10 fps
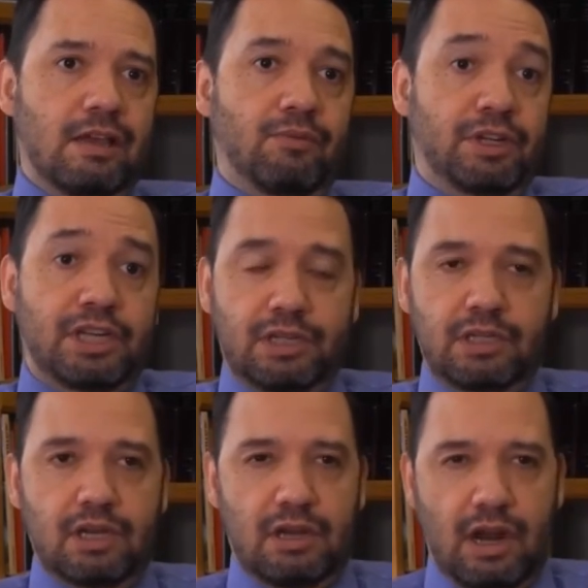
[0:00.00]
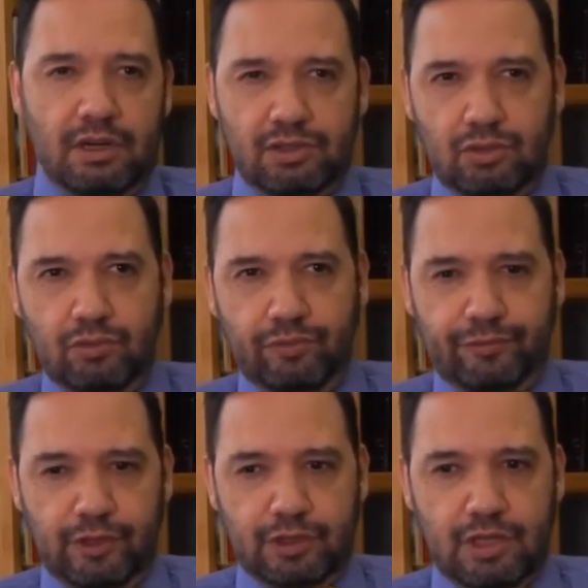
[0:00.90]
we're teaching, because uh, our
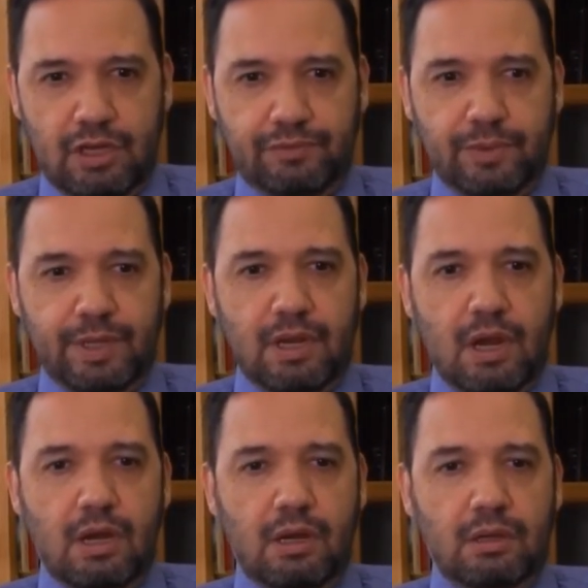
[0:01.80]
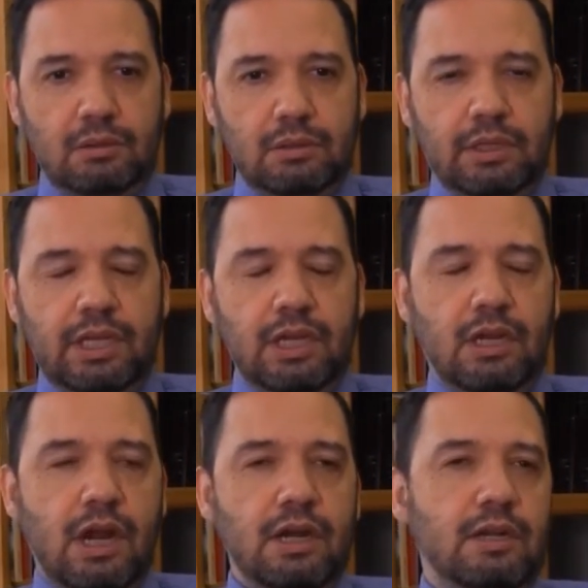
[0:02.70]
first off, we went all
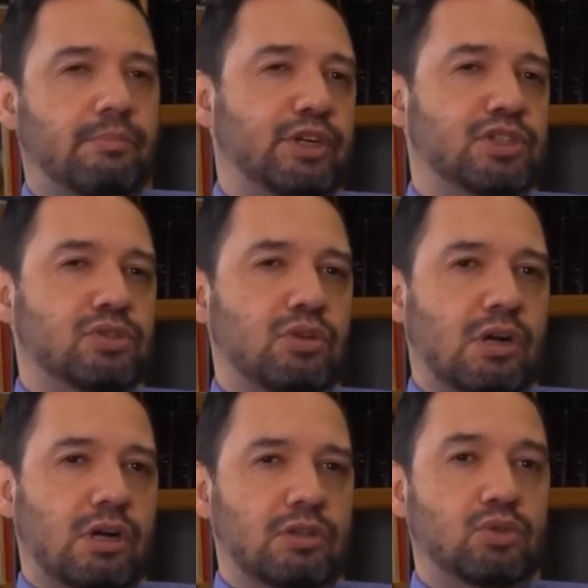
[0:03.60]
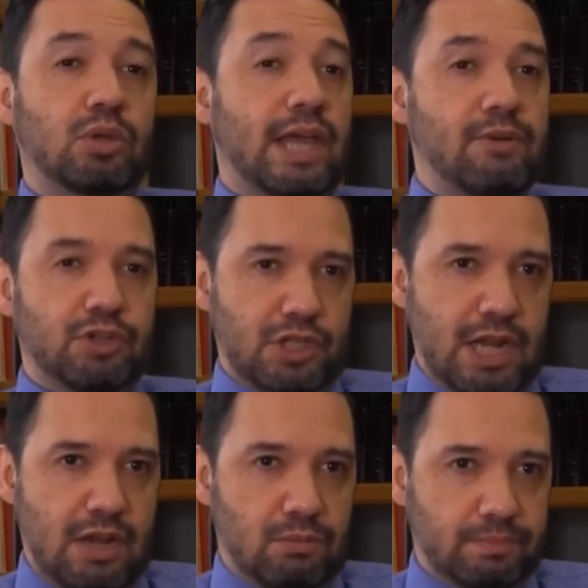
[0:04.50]
kindergarten and preschool all dual language
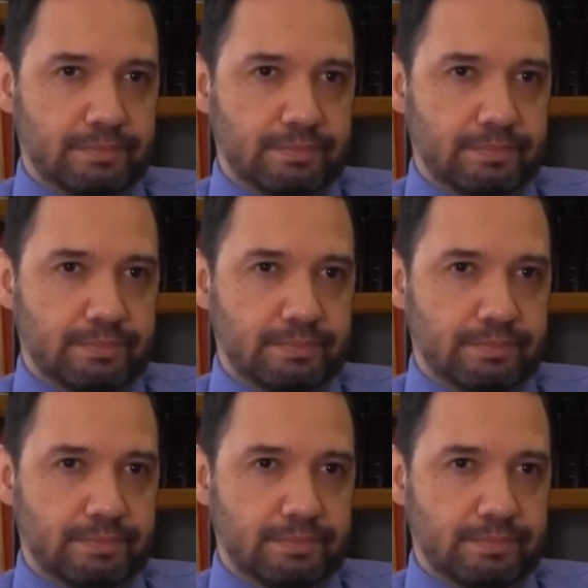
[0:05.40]
now.